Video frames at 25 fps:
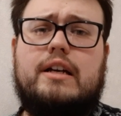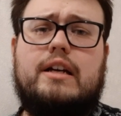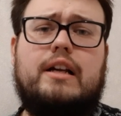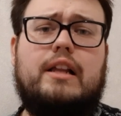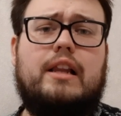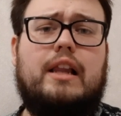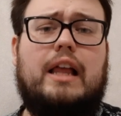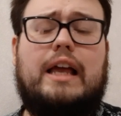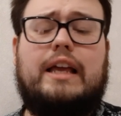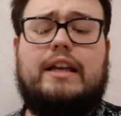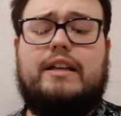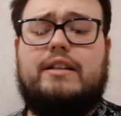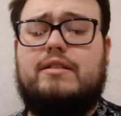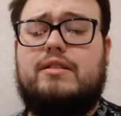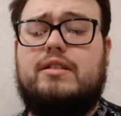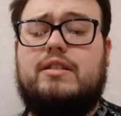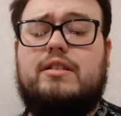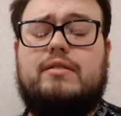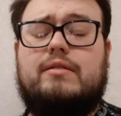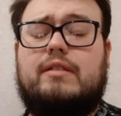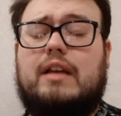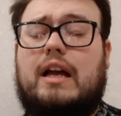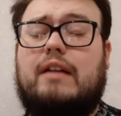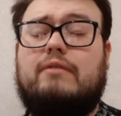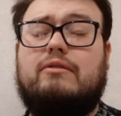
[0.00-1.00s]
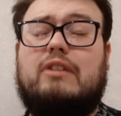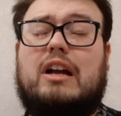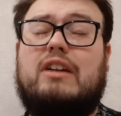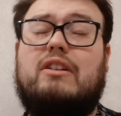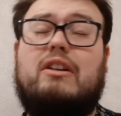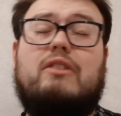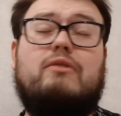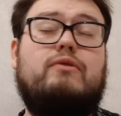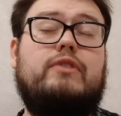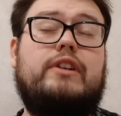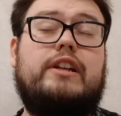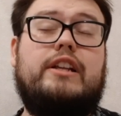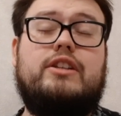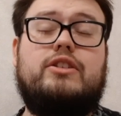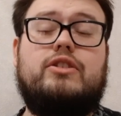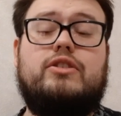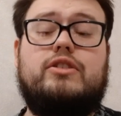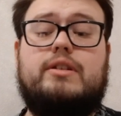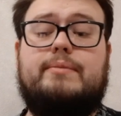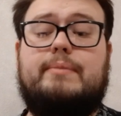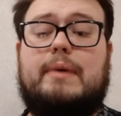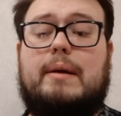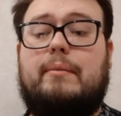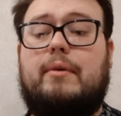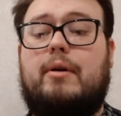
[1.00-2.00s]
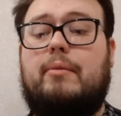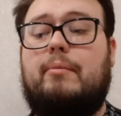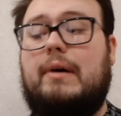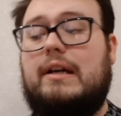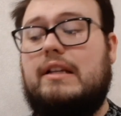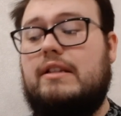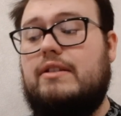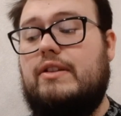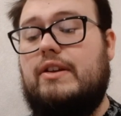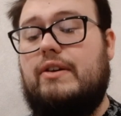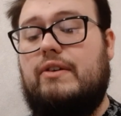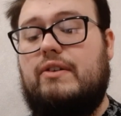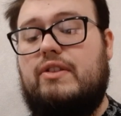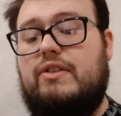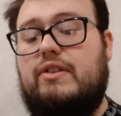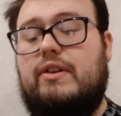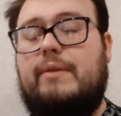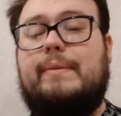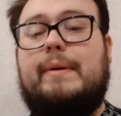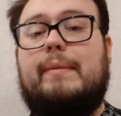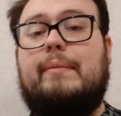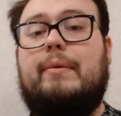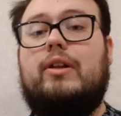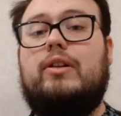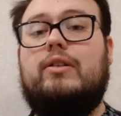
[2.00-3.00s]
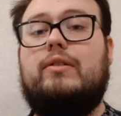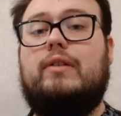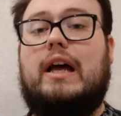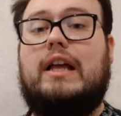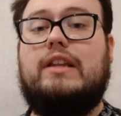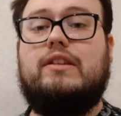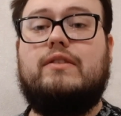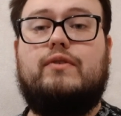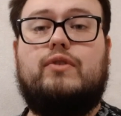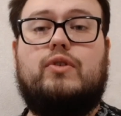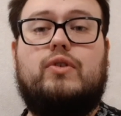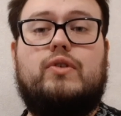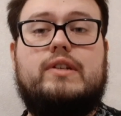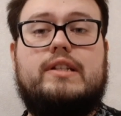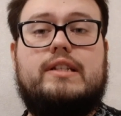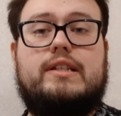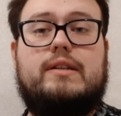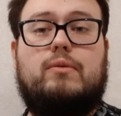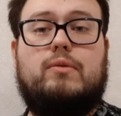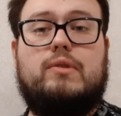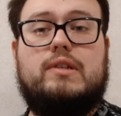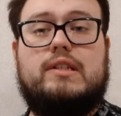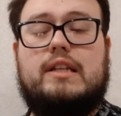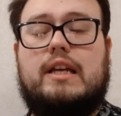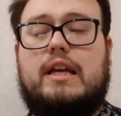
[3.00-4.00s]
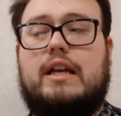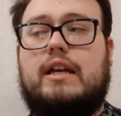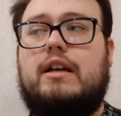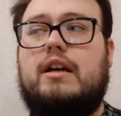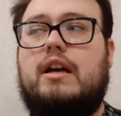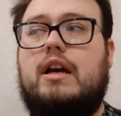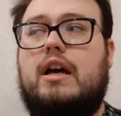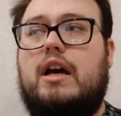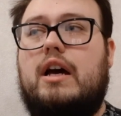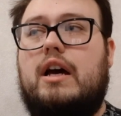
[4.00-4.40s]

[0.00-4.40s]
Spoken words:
Like, I really don't remember, but there were three people, and of course there was like